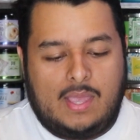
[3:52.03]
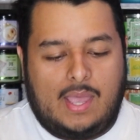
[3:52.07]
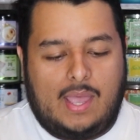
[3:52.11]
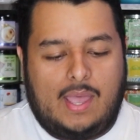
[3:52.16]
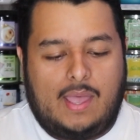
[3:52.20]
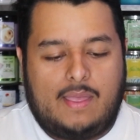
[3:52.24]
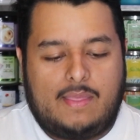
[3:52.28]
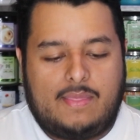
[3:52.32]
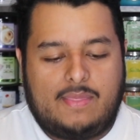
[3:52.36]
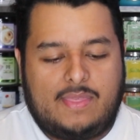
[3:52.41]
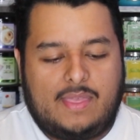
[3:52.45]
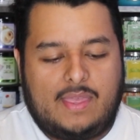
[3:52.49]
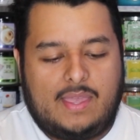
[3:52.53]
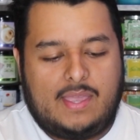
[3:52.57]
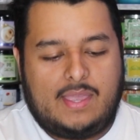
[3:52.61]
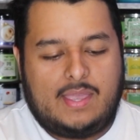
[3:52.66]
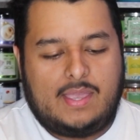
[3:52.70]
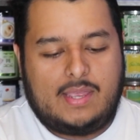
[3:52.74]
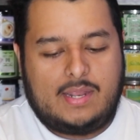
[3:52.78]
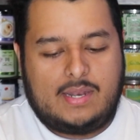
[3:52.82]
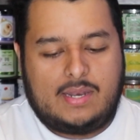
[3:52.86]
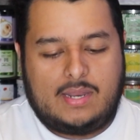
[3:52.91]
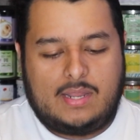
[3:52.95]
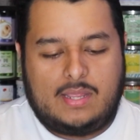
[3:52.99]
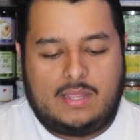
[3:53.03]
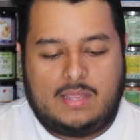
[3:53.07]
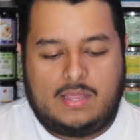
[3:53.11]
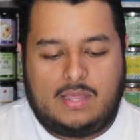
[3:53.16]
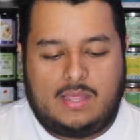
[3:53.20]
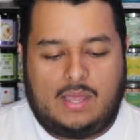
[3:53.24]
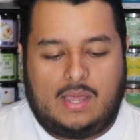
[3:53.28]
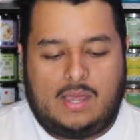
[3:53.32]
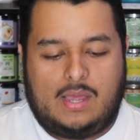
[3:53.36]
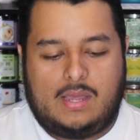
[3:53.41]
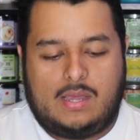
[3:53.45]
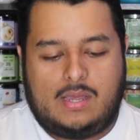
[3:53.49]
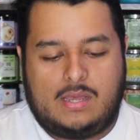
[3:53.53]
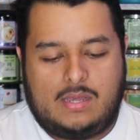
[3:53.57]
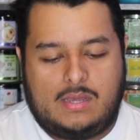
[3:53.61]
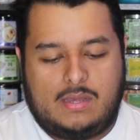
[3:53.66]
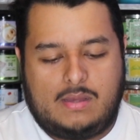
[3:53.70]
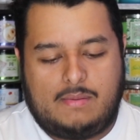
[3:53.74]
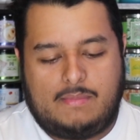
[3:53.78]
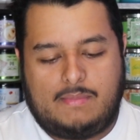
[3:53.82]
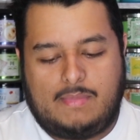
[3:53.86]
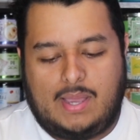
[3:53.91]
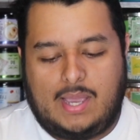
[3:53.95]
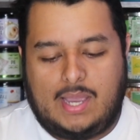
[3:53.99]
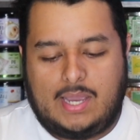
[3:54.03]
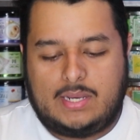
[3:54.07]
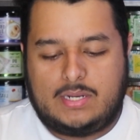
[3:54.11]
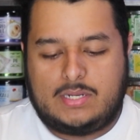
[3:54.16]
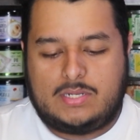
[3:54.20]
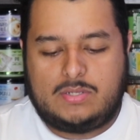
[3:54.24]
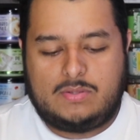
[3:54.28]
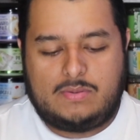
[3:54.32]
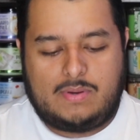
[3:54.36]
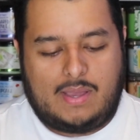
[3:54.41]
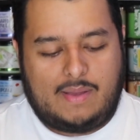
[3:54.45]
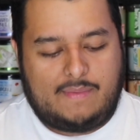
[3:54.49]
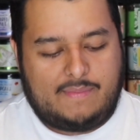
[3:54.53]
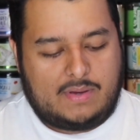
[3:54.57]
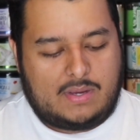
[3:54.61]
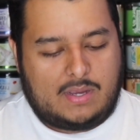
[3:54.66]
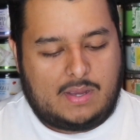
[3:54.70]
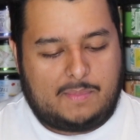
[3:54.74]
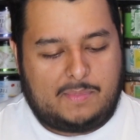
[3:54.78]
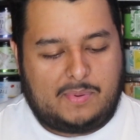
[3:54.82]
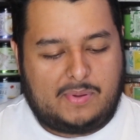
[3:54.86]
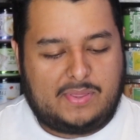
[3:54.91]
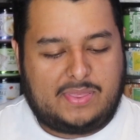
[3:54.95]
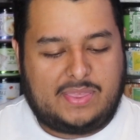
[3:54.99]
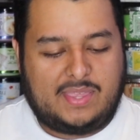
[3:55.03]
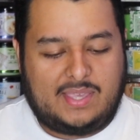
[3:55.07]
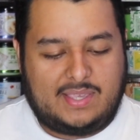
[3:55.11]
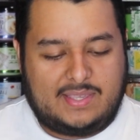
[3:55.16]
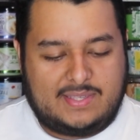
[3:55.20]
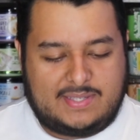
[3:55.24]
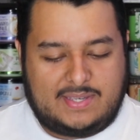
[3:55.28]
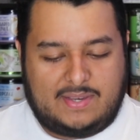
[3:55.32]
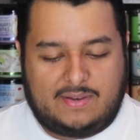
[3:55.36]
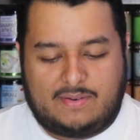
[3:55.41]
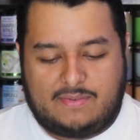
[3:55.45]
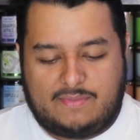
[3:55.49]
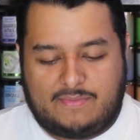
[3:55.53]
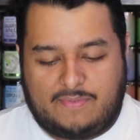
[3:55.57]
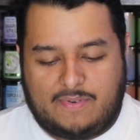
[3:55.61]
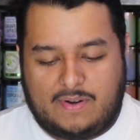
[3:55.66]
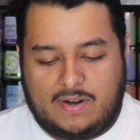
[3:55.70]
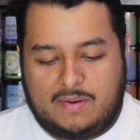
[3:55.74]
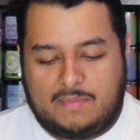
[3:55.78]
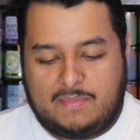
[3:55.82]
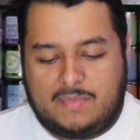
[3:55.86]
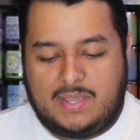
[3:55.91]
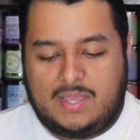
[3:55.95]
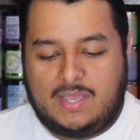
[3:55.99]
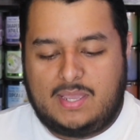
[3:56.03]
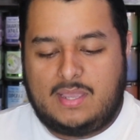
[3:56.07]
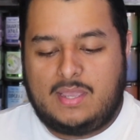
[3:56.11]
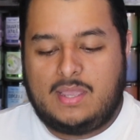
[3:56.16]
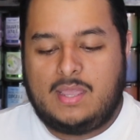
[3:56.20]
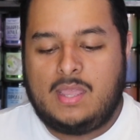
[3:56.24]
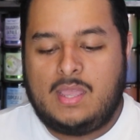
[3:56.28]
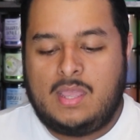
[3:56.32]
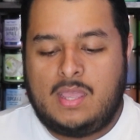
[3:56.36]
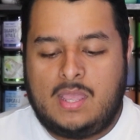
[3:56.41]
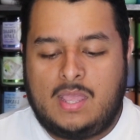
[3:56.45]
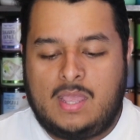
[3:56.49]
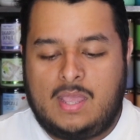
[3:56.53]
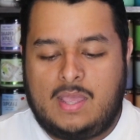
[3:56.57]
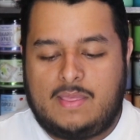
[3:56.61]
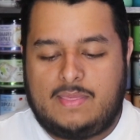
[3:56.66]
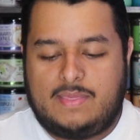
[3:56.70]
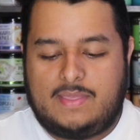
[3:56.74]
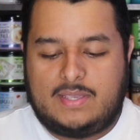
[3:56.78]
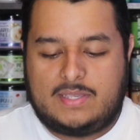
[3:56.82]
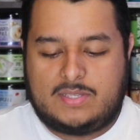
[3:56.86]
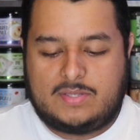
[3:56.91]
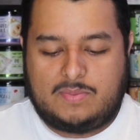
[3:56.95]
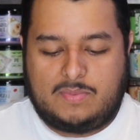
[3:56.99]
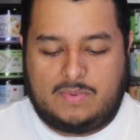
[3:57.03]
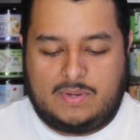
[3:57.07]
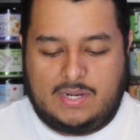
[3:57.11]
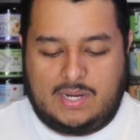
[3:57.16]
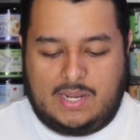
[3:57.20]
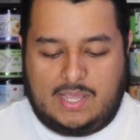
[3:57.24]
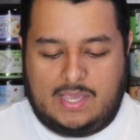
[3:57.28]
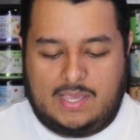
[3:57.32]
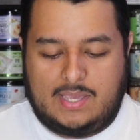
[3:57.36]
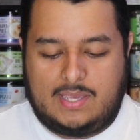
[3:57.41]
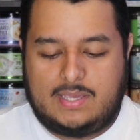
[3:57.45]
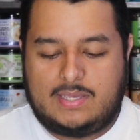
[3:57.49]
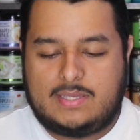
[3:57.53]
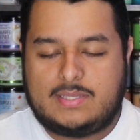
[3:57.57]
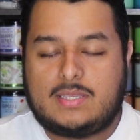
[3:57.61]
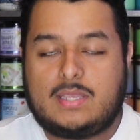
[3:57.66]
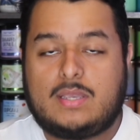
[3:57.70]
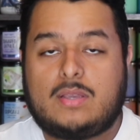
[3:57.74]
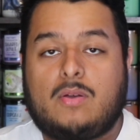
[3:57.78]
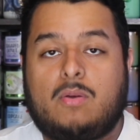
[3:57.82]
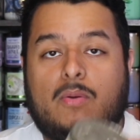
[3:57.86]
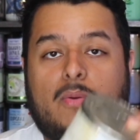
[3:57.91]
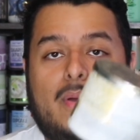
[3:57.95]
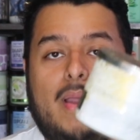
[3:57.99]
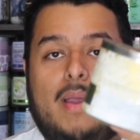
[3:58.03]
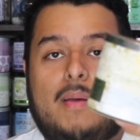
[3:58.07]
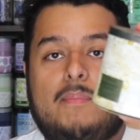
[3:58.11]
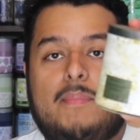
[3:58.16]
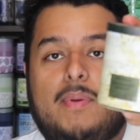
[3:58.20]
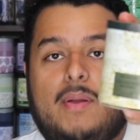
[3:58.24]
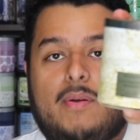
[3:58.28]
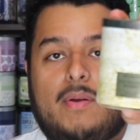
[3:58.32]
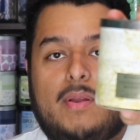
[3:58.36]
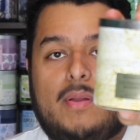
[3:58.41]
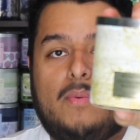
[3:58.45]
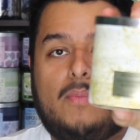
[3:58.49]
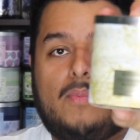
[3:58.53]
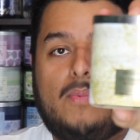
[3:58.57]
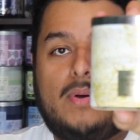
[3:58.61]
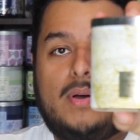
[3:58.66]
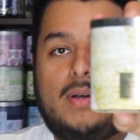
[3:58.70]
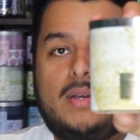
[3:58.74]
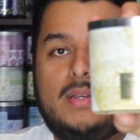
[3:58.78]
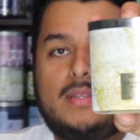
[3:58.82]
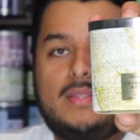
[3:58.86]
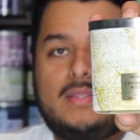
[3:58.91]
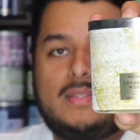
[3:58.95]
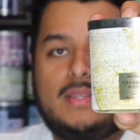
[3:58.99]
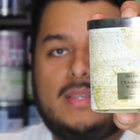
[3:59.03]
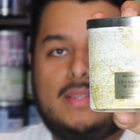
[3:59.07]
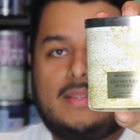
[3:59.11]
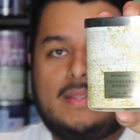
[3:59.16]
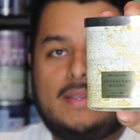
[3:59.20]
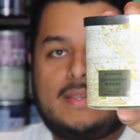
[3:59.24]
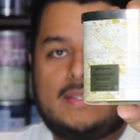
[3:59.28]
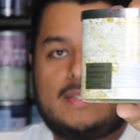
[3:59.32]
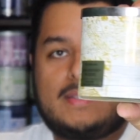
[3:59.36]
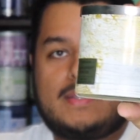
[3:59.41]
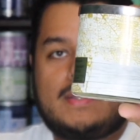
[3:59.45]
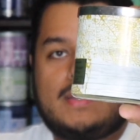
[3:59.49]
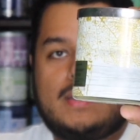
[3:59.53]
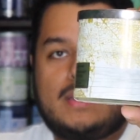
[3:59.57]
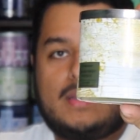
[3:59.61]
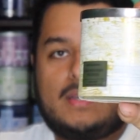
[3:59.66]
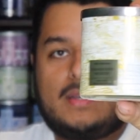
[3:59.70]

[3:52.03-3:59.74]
And then I do have a couple things here in front of me. This one is a Cranberry Woods in this